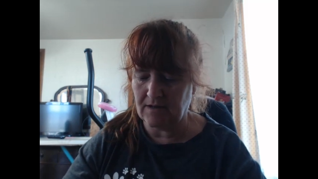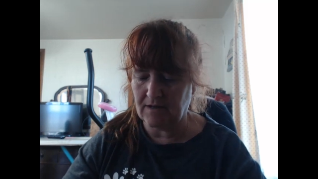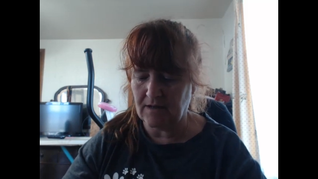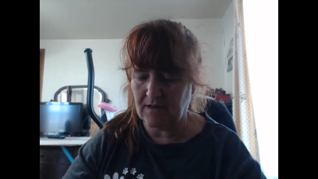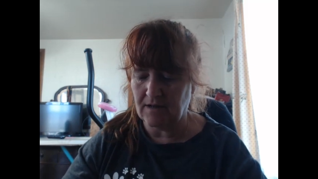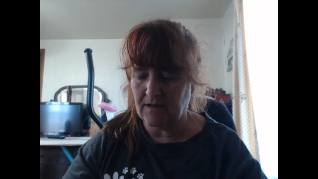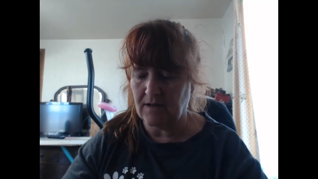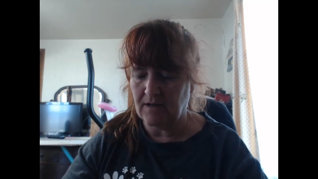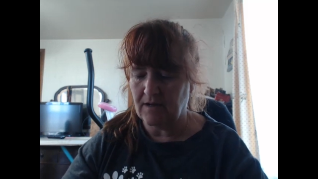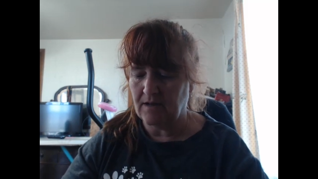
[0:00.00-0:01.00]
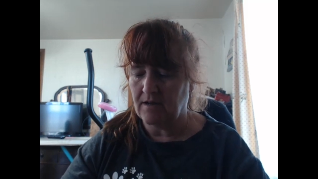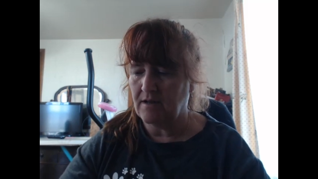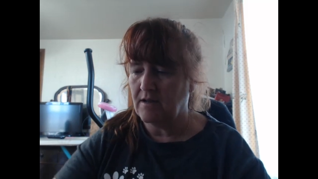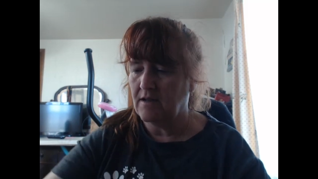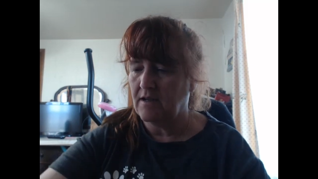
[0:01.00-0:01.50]

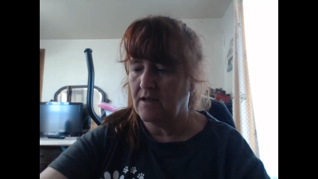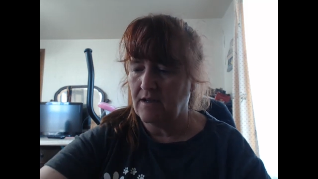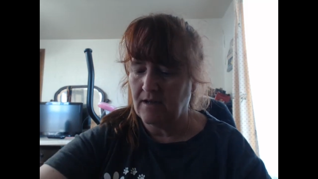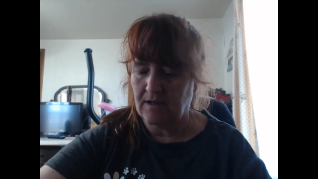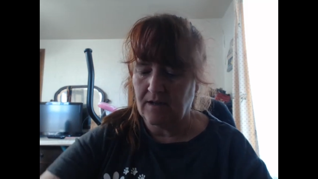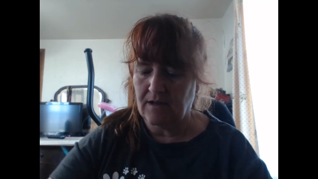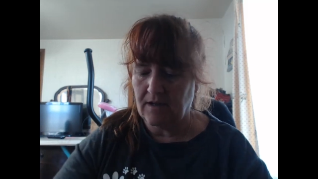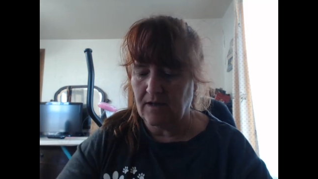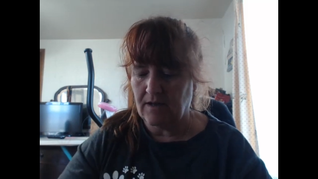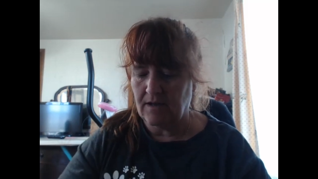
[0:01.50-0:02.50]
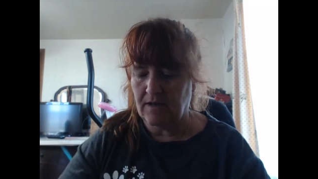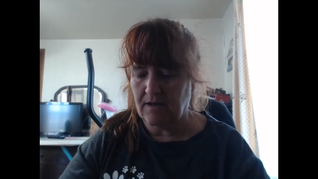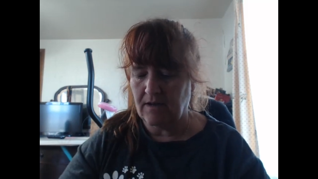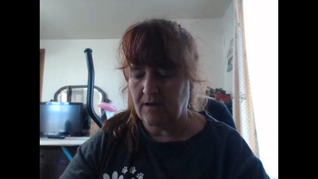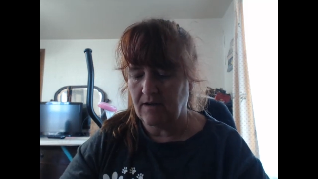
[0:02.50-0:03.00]

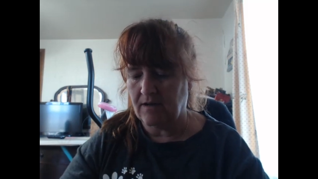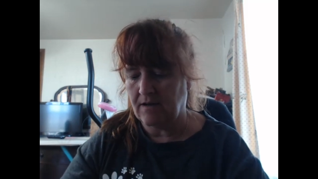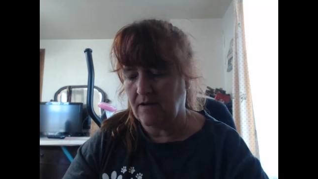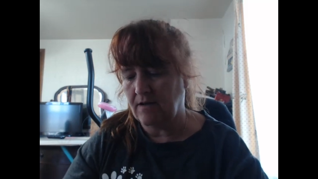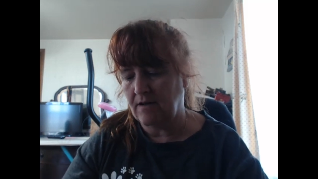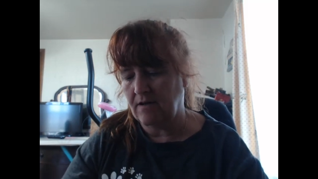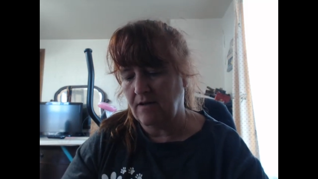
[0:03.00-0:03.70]
[no speech]